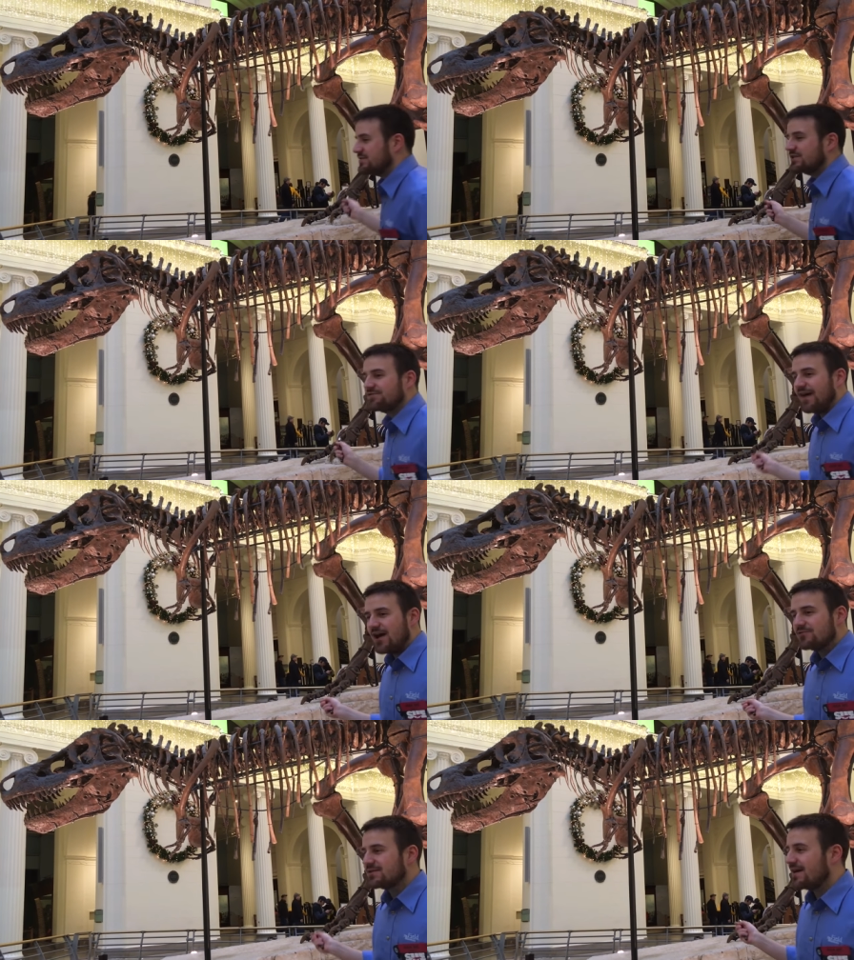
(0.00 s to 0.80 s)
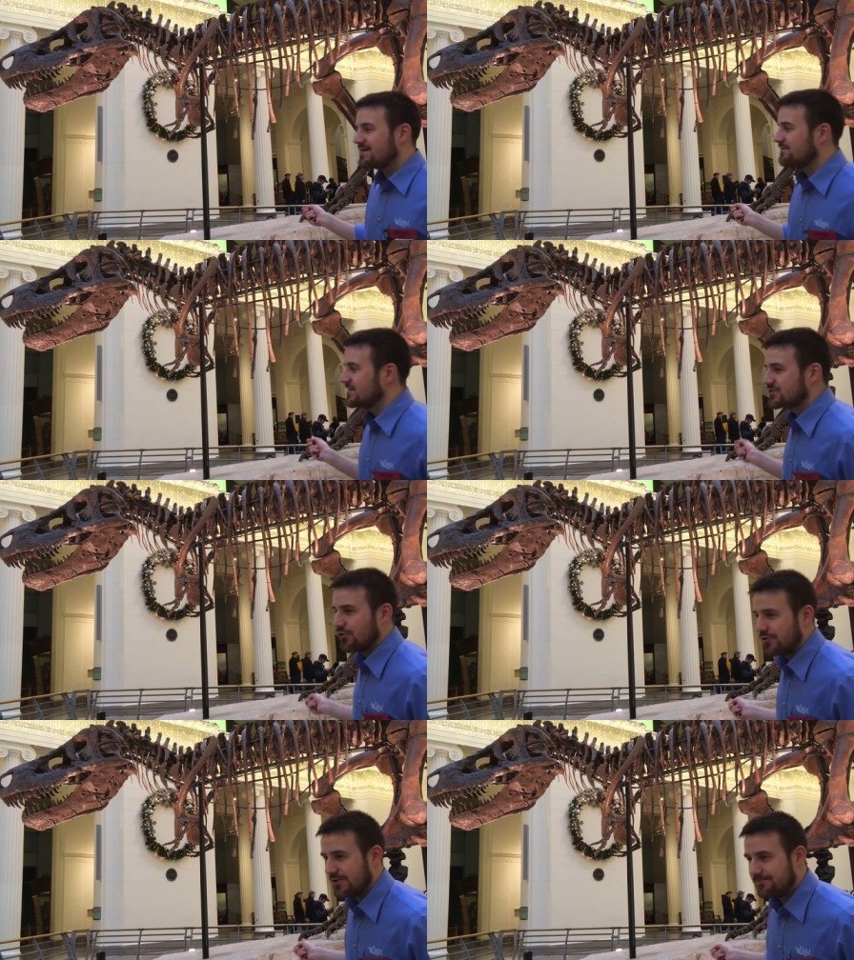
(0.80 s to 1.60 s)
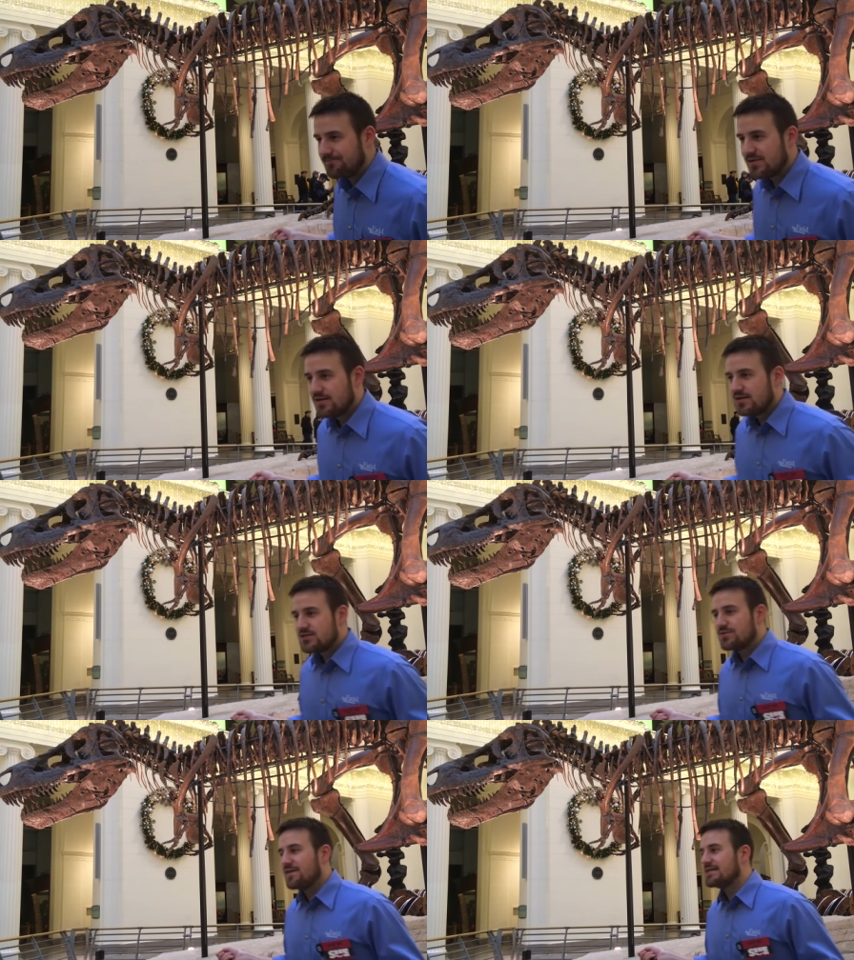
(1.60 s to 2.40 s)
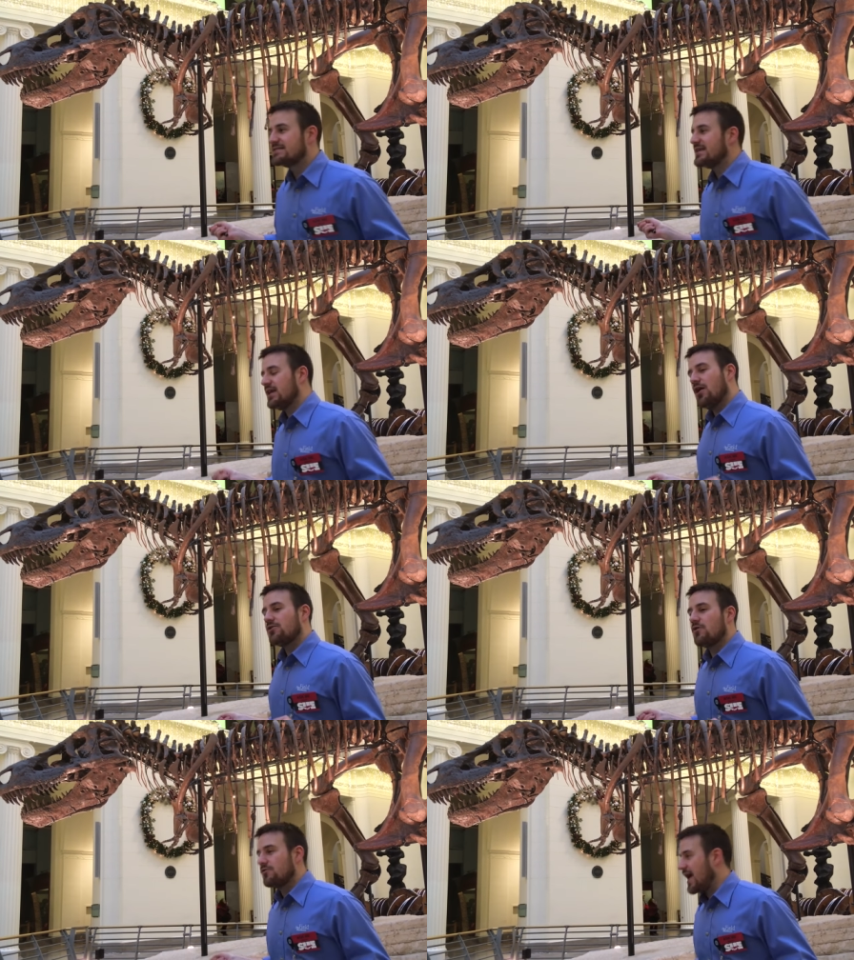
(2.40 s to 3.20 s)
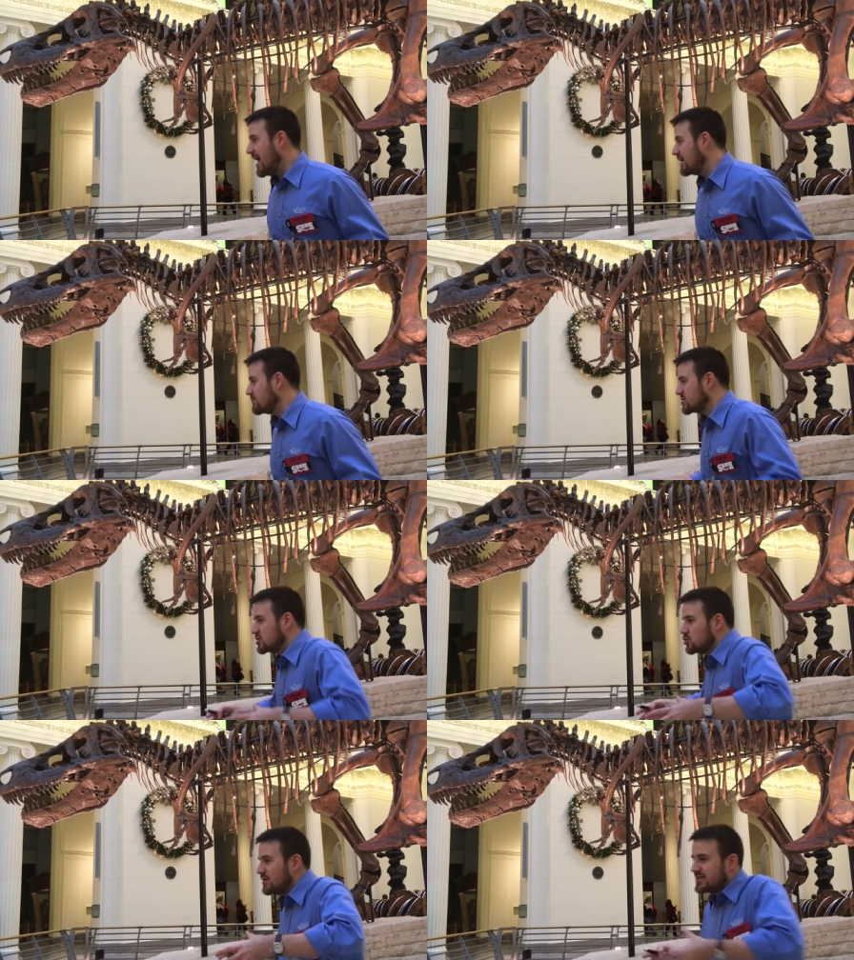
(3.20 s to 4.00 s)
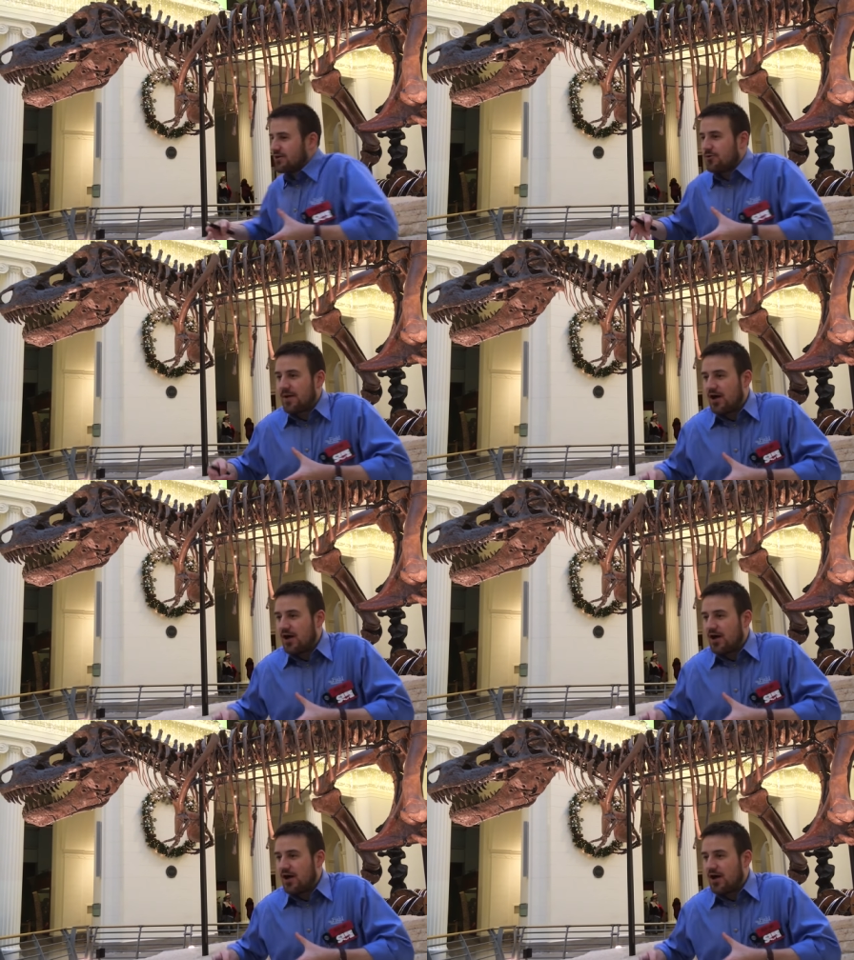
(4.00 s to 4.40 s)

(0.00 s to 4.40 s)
she's found kind of distorted. She was found sitting on her own head, which twisted her